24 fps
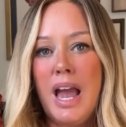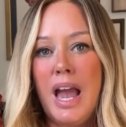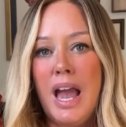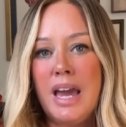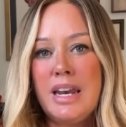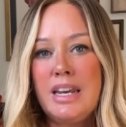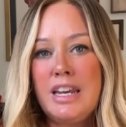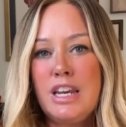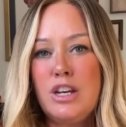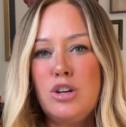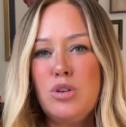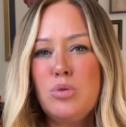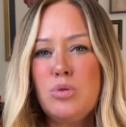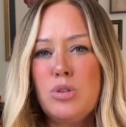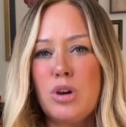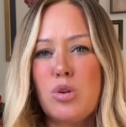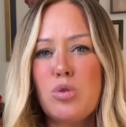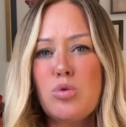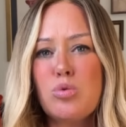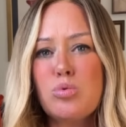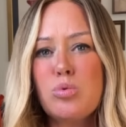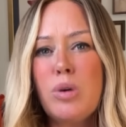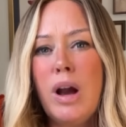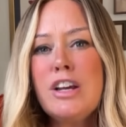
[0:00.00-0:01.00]
and he knew
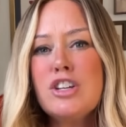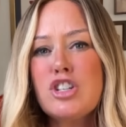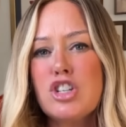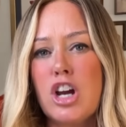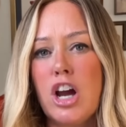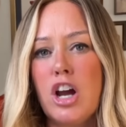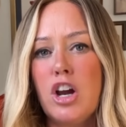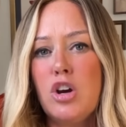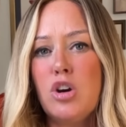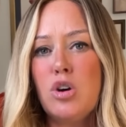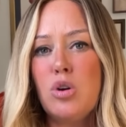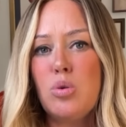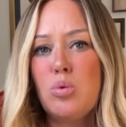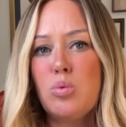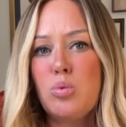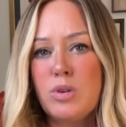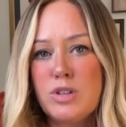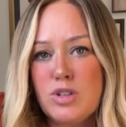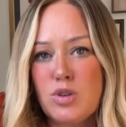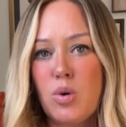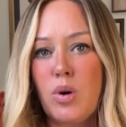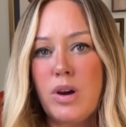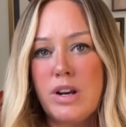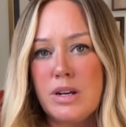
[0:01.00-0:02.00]
that Russia
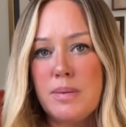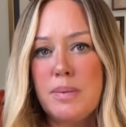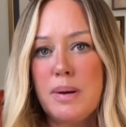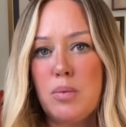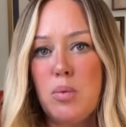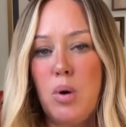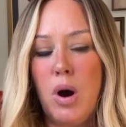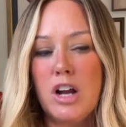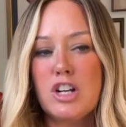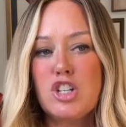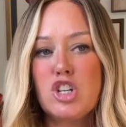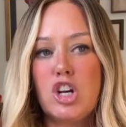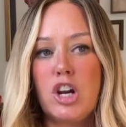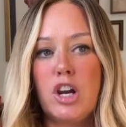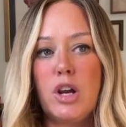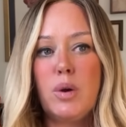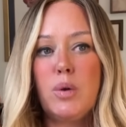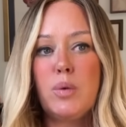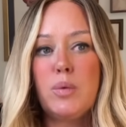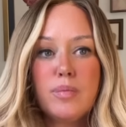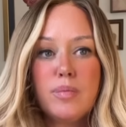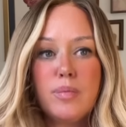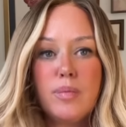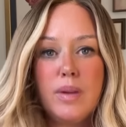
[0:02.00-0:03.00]
was going to be
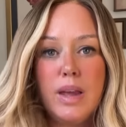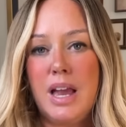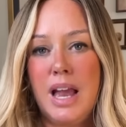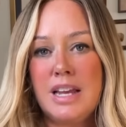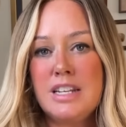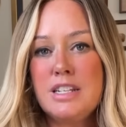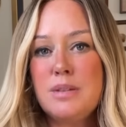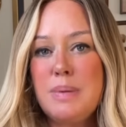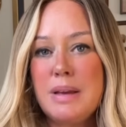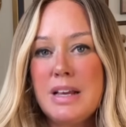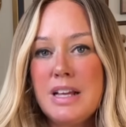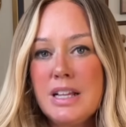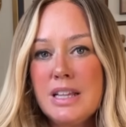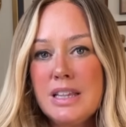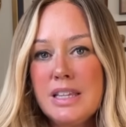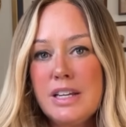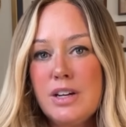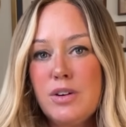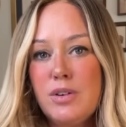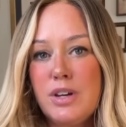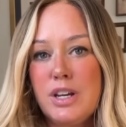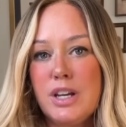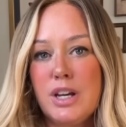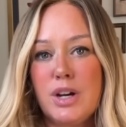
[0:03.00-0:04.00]
watching. And to be
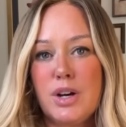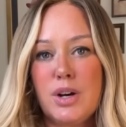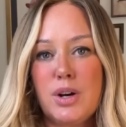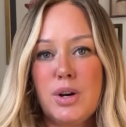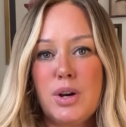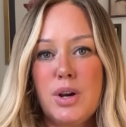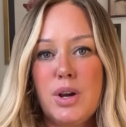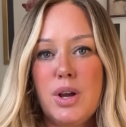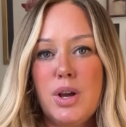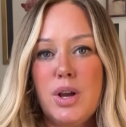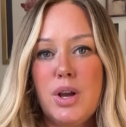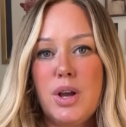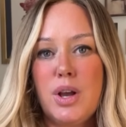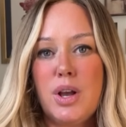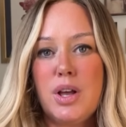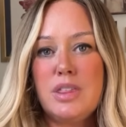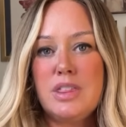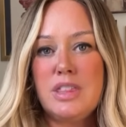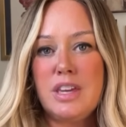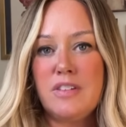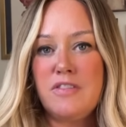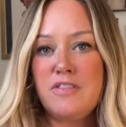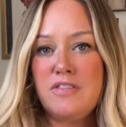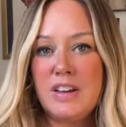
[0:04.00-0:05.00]
clear here,
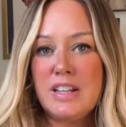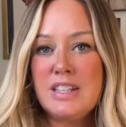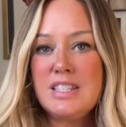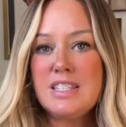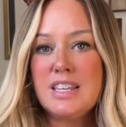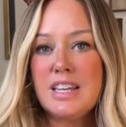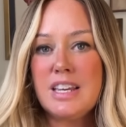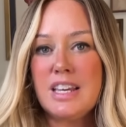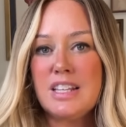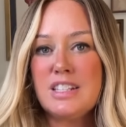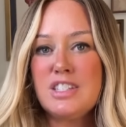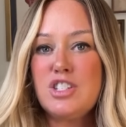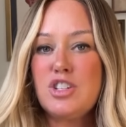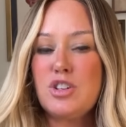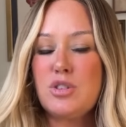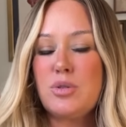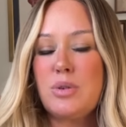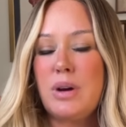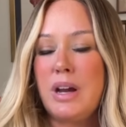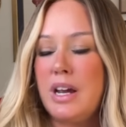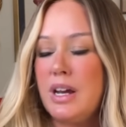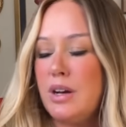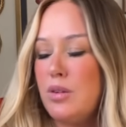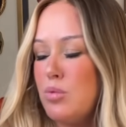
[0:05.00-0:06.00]
the offense against
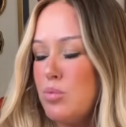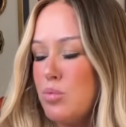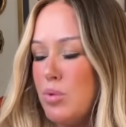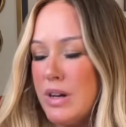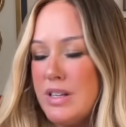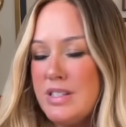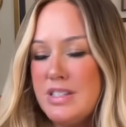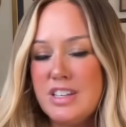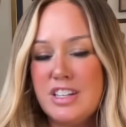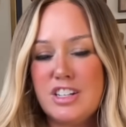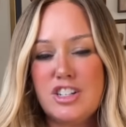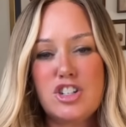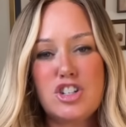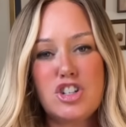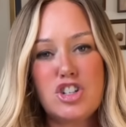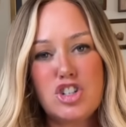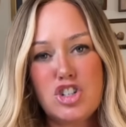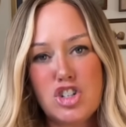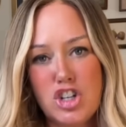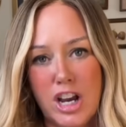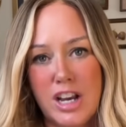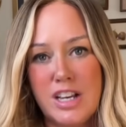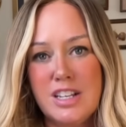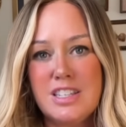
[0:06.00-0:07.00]
Ukraine wasn't
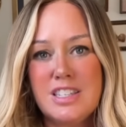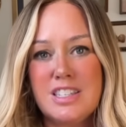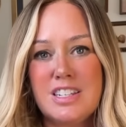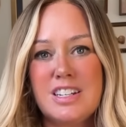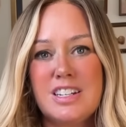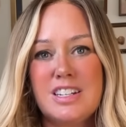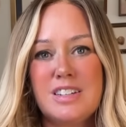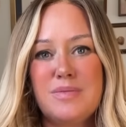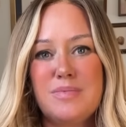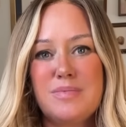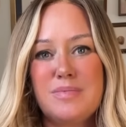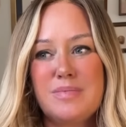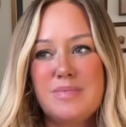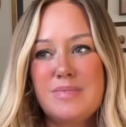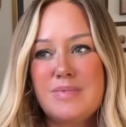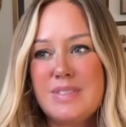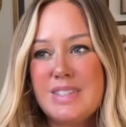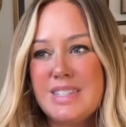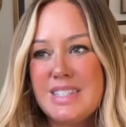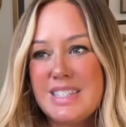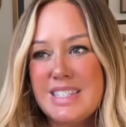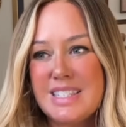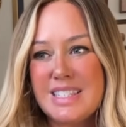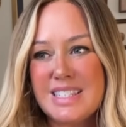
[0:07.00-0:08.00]
just
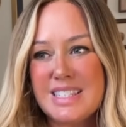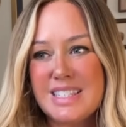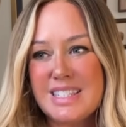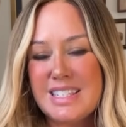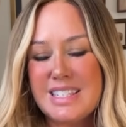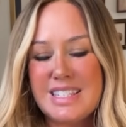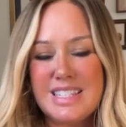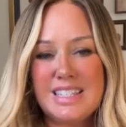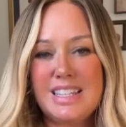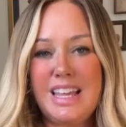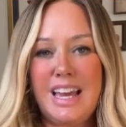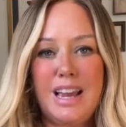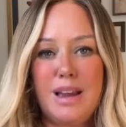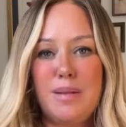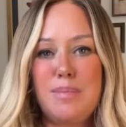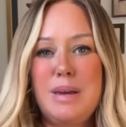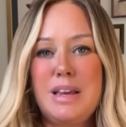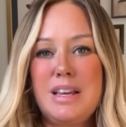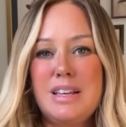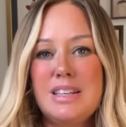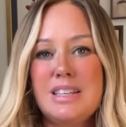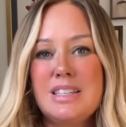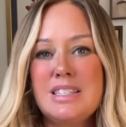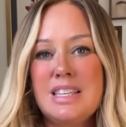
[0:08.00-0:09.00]

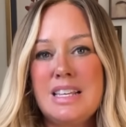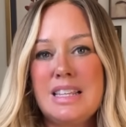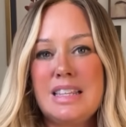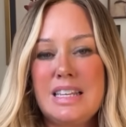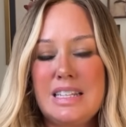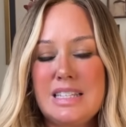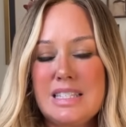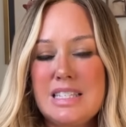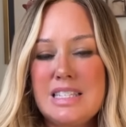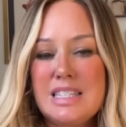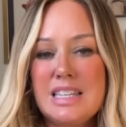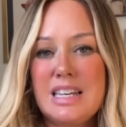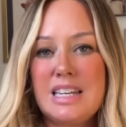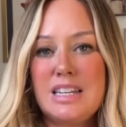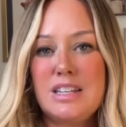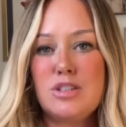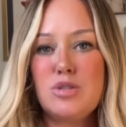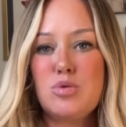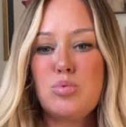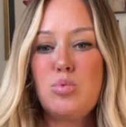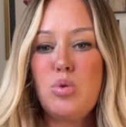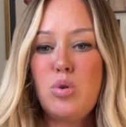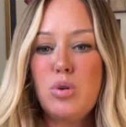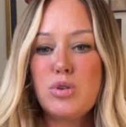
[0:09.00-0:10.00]
slamming
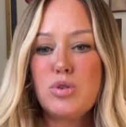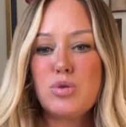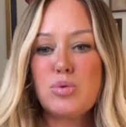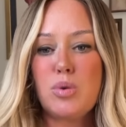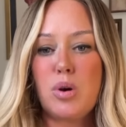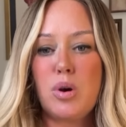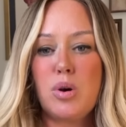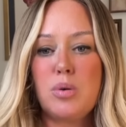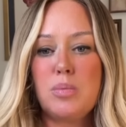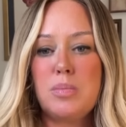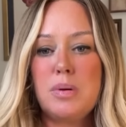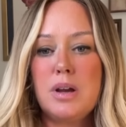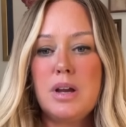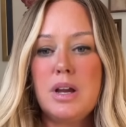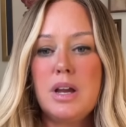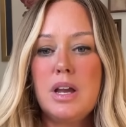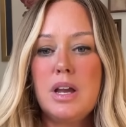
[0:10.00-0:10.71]
Zelensky's wardrobe.